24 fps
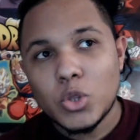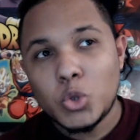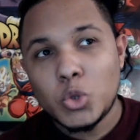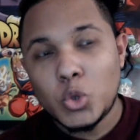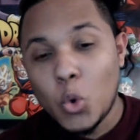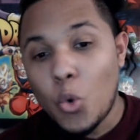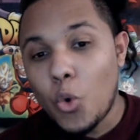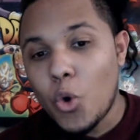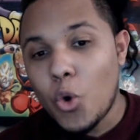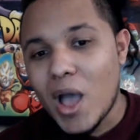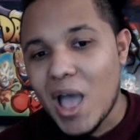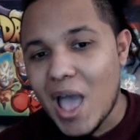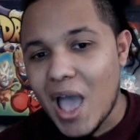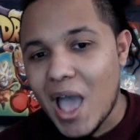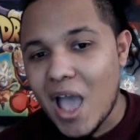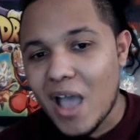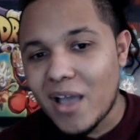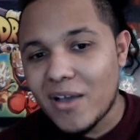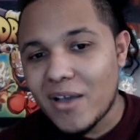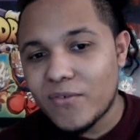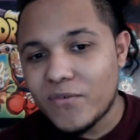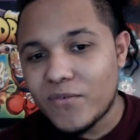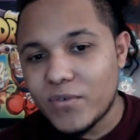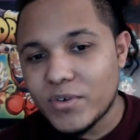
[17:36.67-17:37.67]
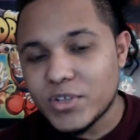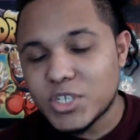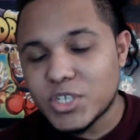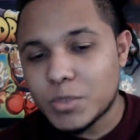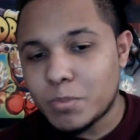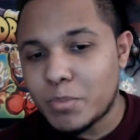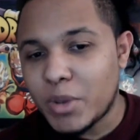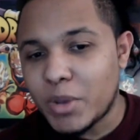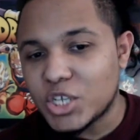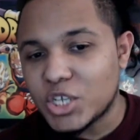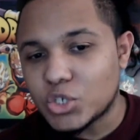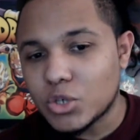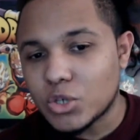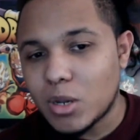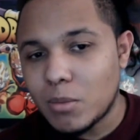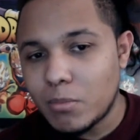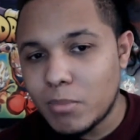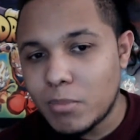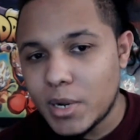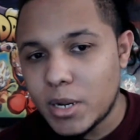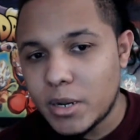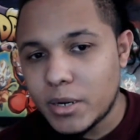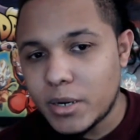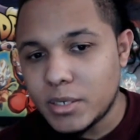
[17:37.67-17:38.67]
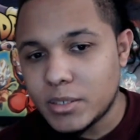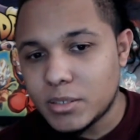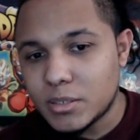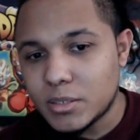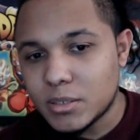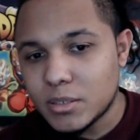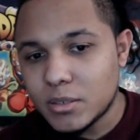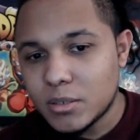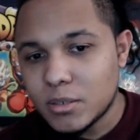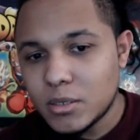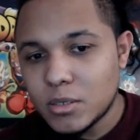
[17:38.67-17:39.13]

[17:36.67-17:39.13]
do have special abilities.